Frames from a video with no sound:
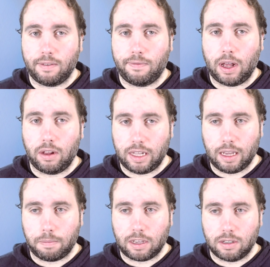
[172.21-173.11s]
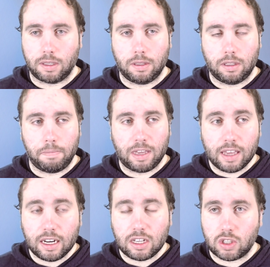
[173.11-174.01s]
it felt like, because the
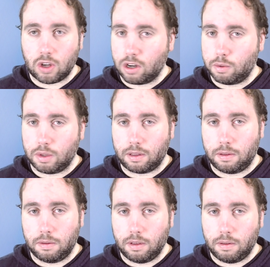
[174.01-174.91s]
beginning starts with